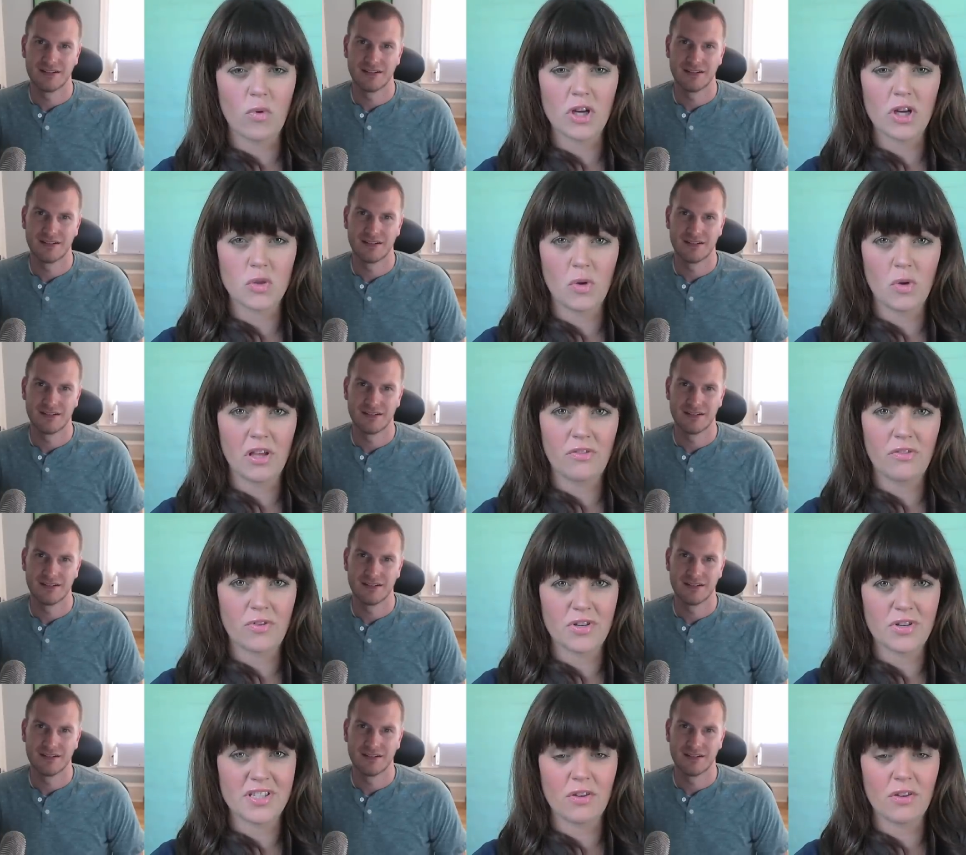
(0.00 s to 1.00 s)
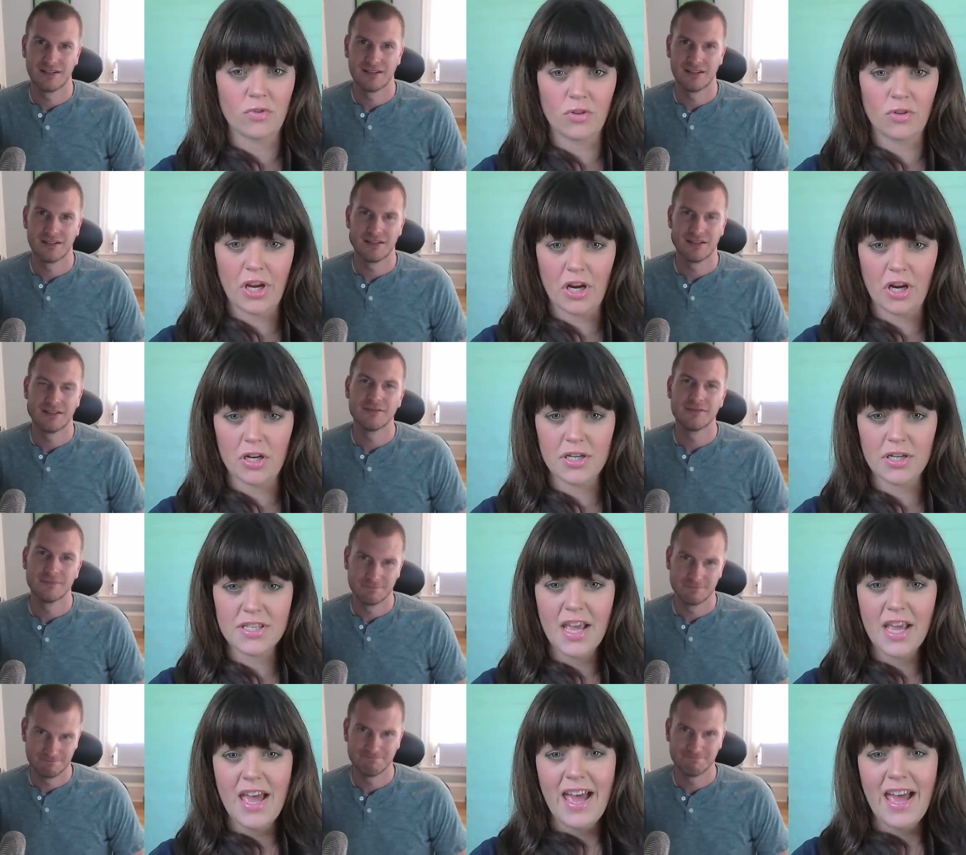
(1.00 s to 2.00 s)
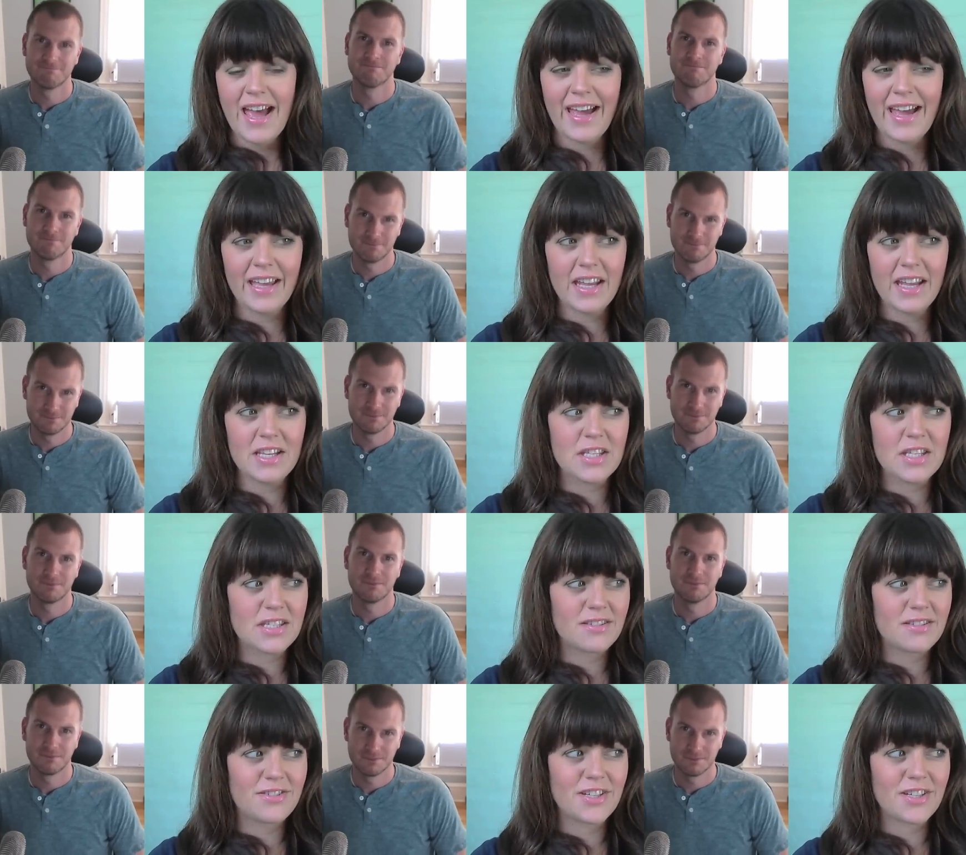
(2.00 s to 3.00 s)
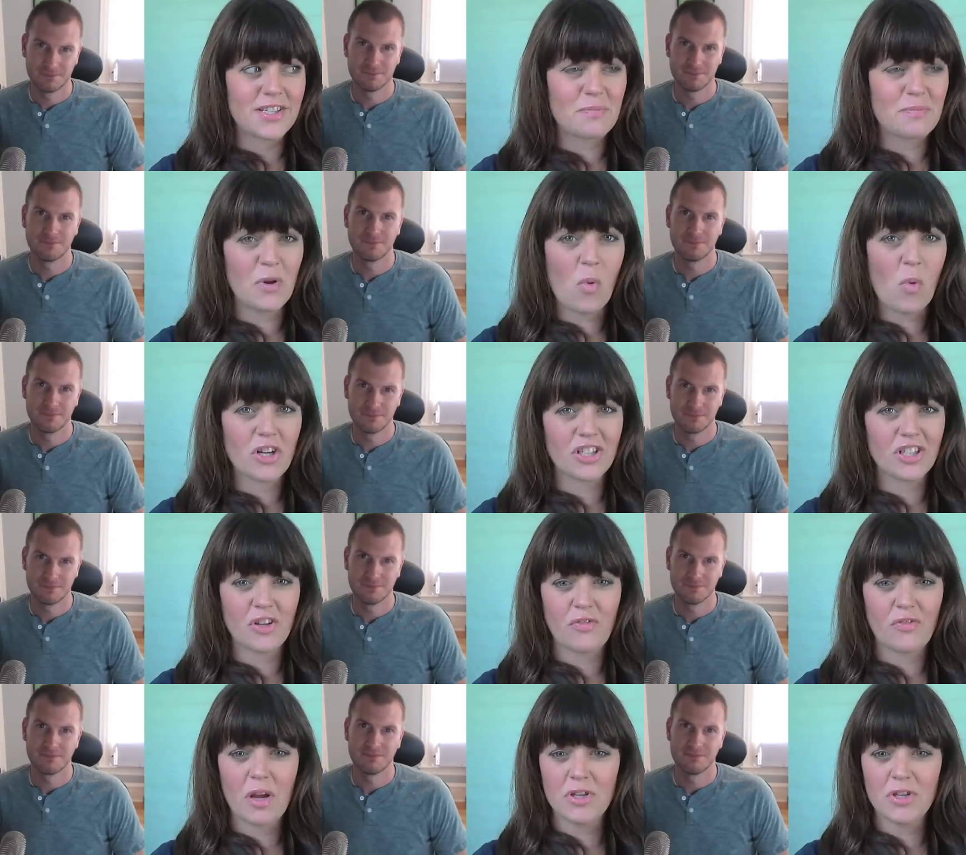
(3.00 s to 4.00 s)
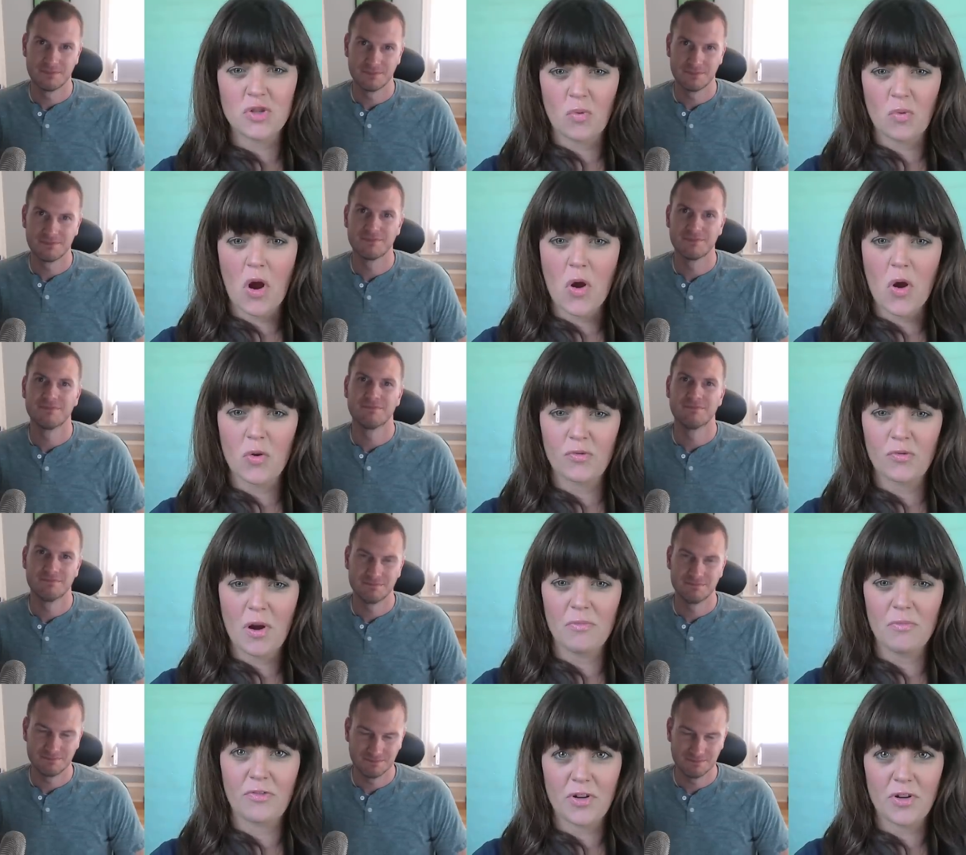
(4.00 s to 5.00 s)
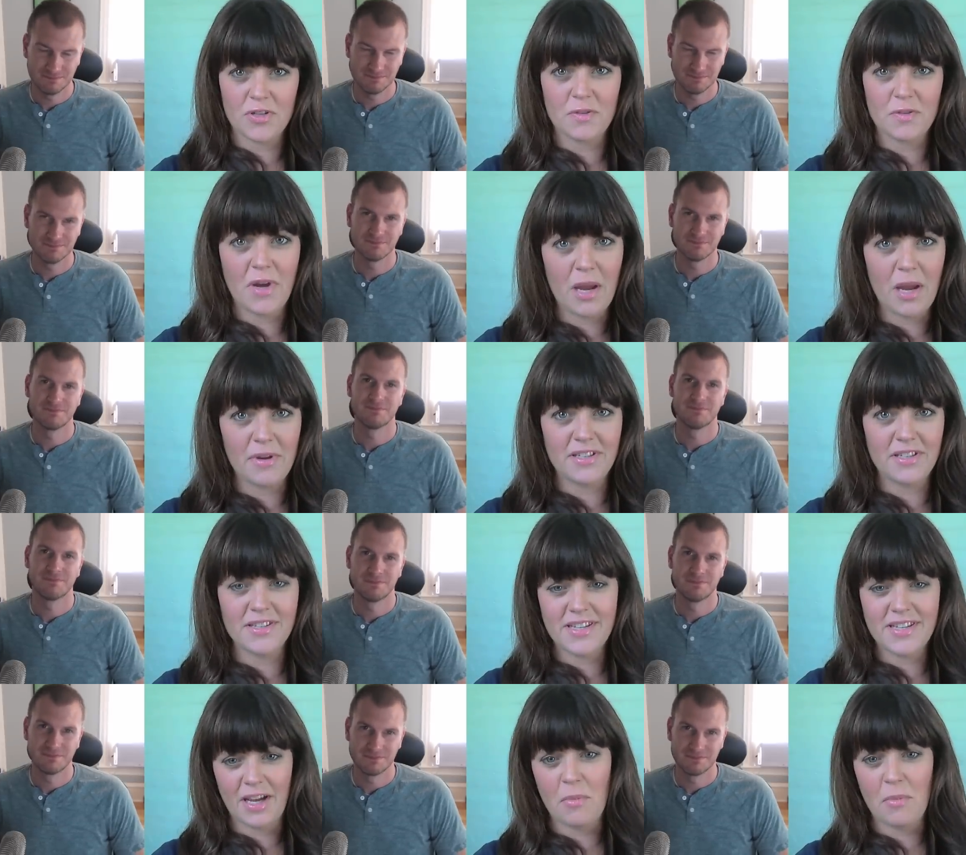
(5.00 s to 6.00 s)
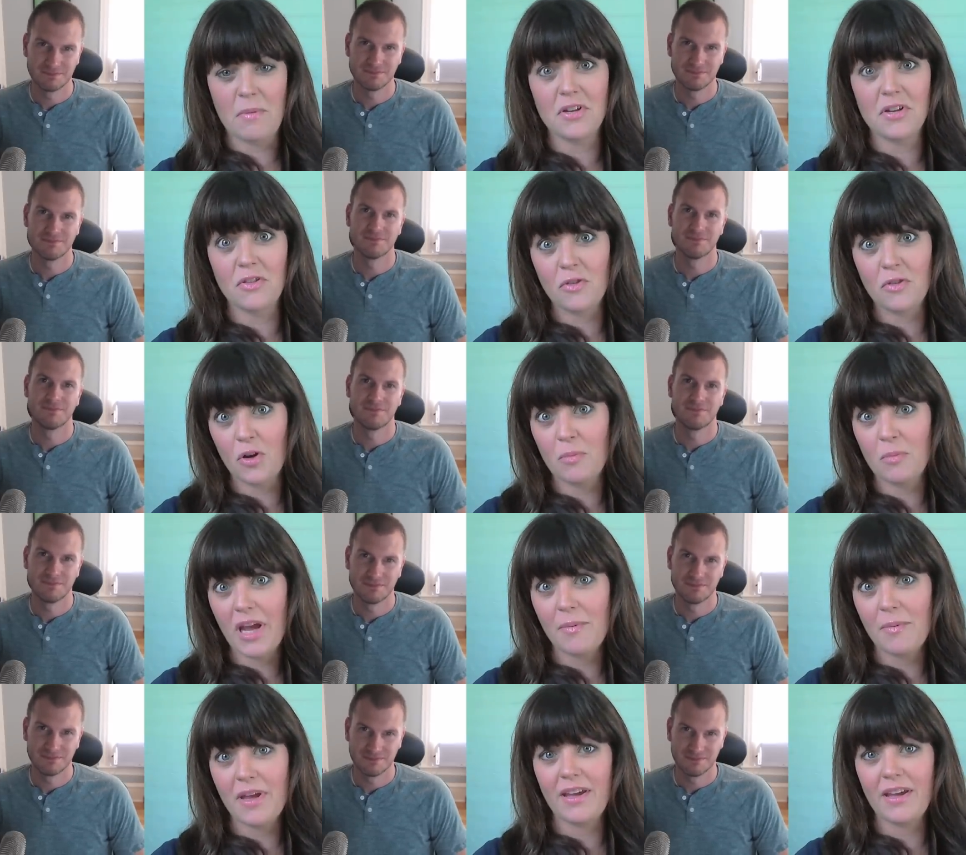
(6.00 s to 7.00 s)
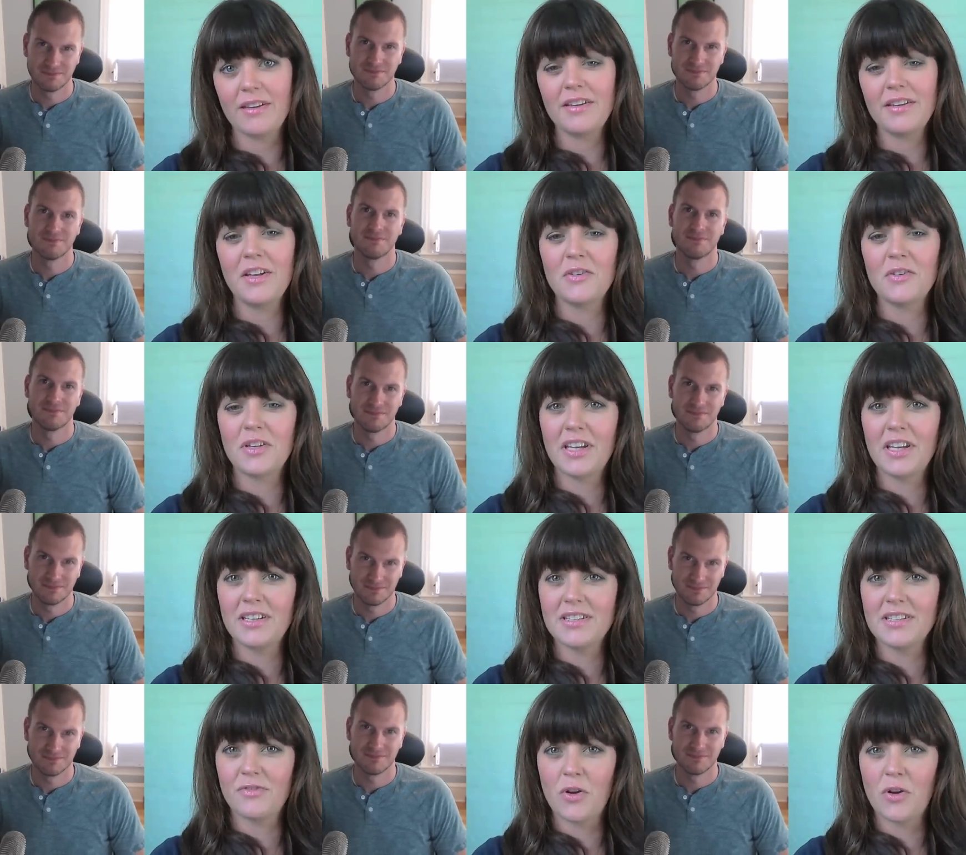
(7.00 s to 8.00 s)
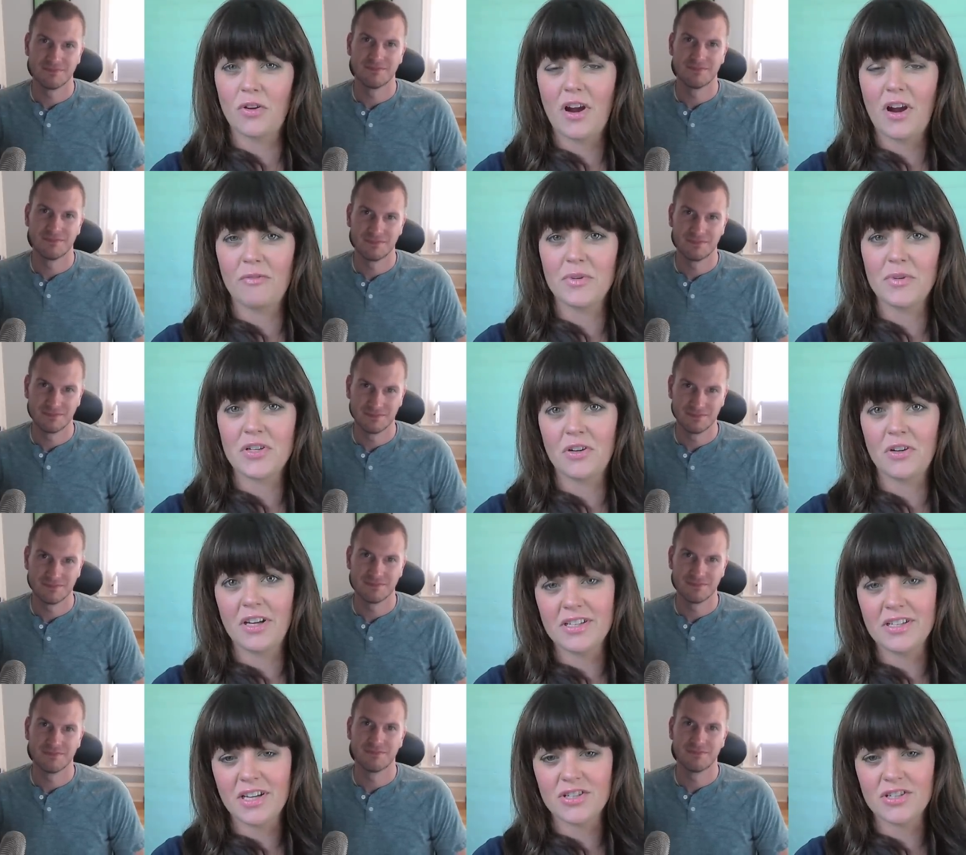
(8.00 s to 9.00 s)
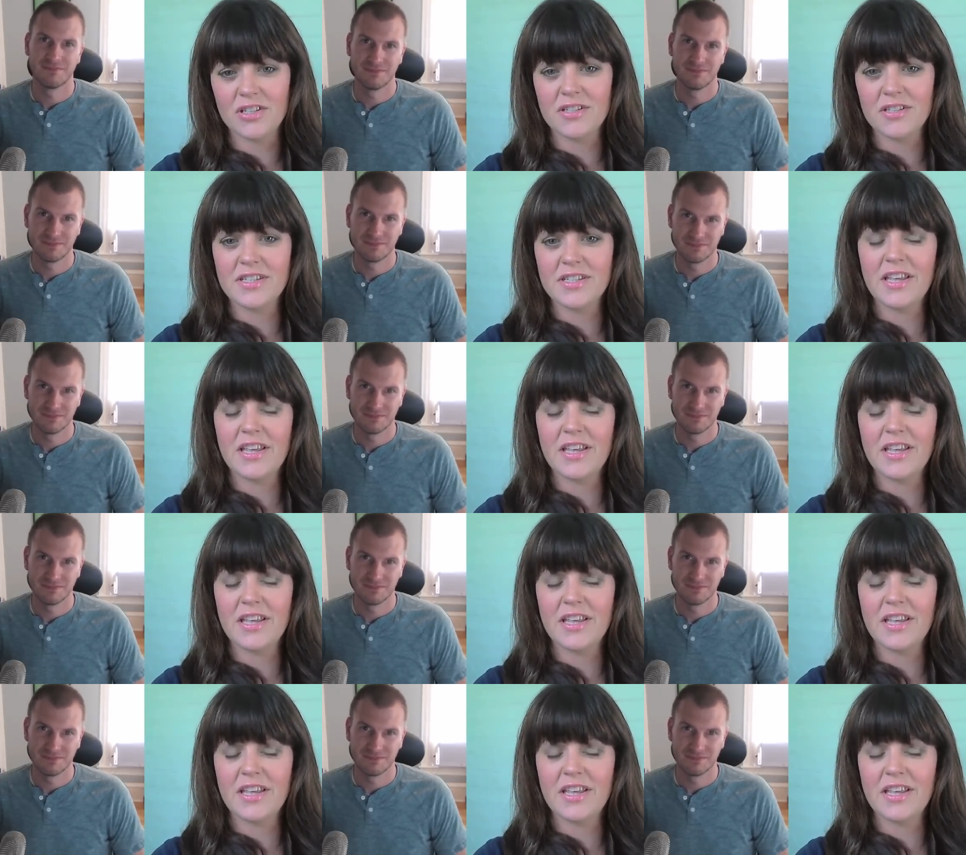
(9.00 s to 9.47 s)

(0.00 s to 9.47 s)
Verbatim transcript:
Speaker 1: worked with for several years. And it's just been watching their families grow from the mm-hmm. first baby to the second baby to the third baby and you know getting to photograph maternity sessions